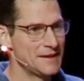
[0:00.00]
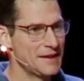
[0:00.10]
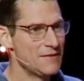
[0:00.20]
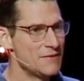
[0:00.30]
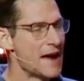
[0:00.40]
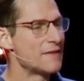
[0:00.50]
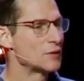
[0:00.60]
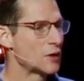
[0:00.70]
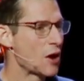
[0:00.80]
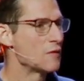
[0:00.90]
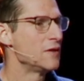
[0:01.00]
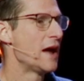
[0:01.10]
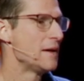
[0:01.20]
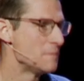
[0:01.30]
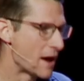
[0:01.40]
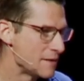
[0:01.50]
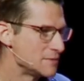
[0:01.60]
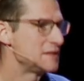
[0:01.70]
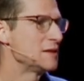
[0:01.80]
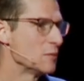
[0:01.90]
Even after COVID, I, I'd
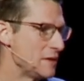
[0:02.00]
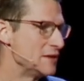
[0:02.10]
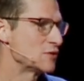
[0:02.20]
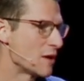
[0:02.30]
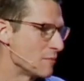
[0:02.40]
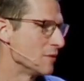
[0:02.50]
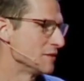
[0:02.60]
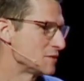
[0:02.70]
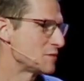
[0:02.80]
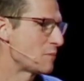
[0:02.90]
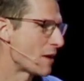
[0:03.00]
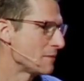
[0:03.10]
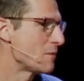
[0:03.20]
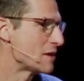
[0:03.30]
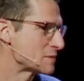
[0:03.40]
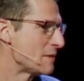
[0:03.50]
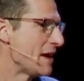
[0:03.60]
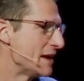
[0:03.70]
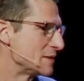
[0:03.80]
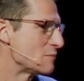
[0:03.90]
still be in trouble. Should probably wash my
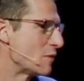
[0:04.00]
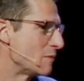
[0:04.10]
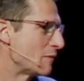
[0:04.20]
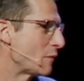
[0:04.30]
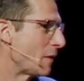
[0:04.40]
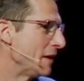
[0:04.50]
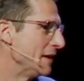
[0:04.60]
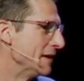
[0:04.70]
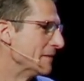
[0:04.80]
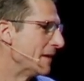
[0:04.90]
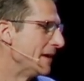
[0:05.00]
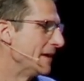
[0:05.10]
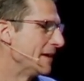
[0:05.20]
hands more before I eat, right?